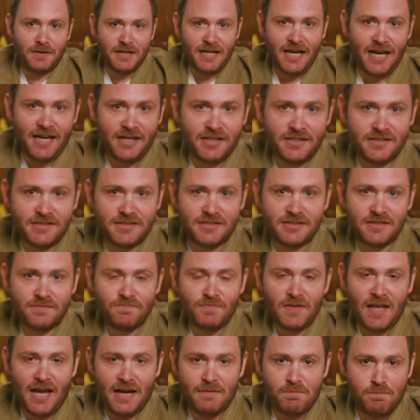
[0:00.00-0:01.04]
bananas
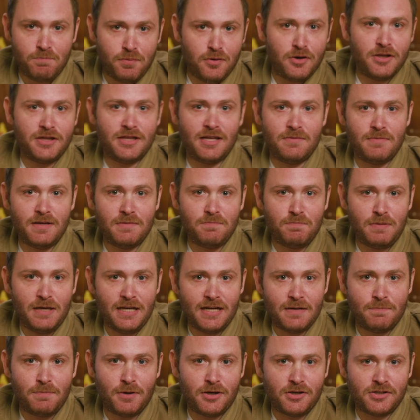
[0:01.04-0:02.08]
and put them in
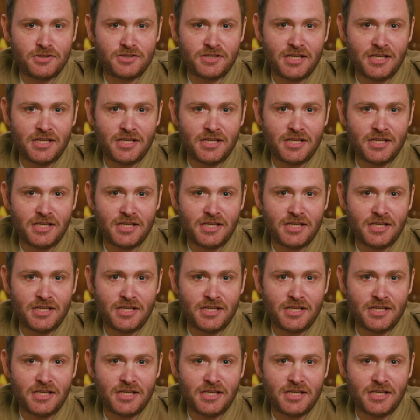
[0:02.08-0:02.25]
peanut butter